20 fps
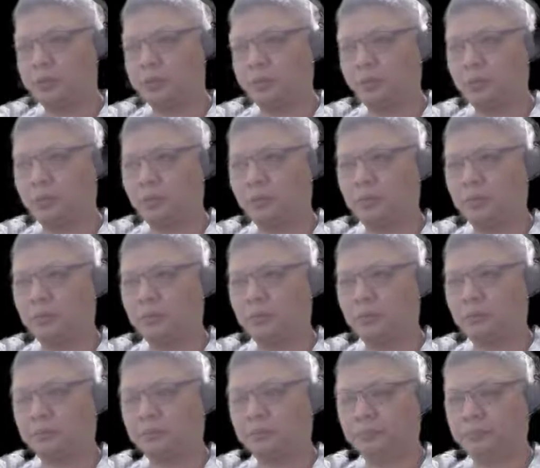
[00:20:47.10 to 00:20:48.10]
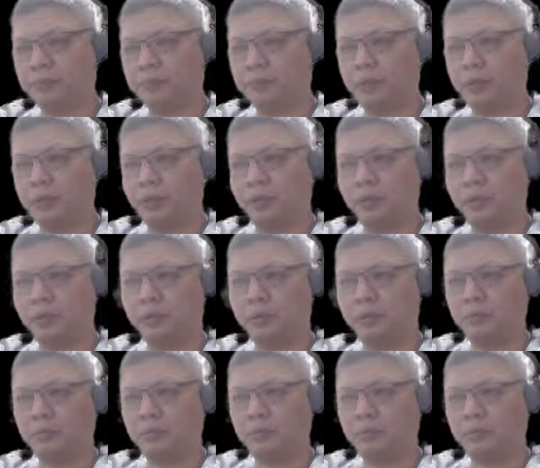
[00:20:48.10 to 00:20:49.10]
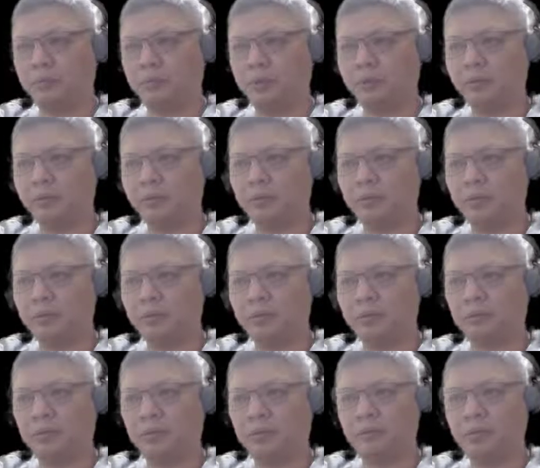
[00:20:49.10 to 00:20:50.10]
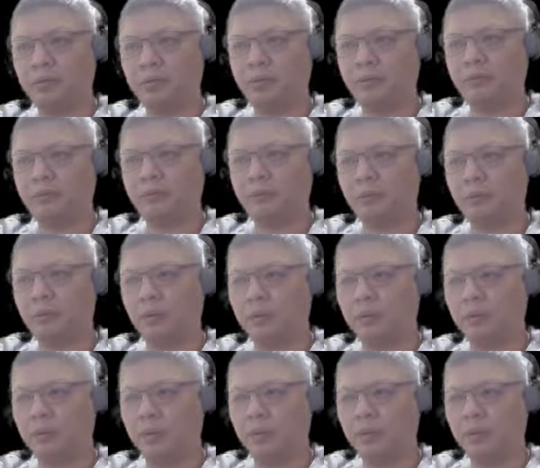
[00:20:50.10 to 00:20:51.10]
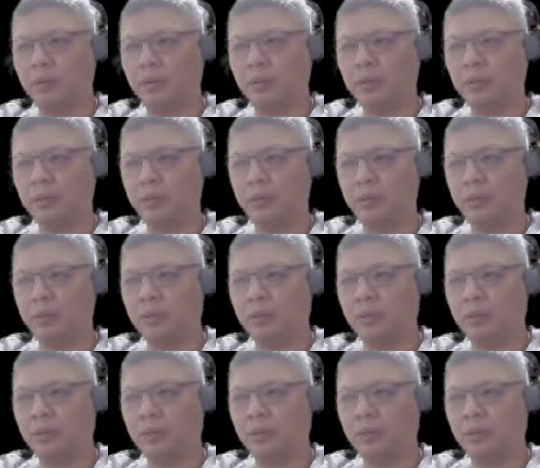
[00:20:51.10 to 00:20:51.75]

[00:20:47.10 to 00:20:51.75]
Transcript: things would go spiral downhill rapidly for red.